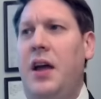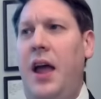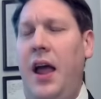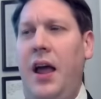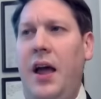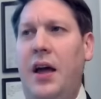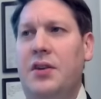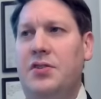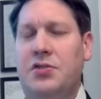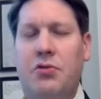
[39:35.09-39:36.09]

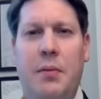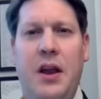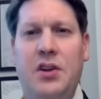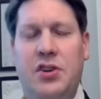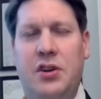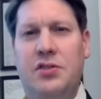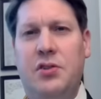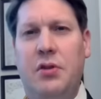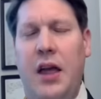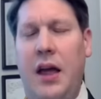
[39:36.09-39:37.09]
and discrimination is
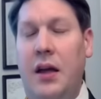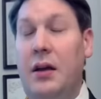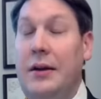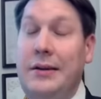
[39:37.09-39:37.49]
okay.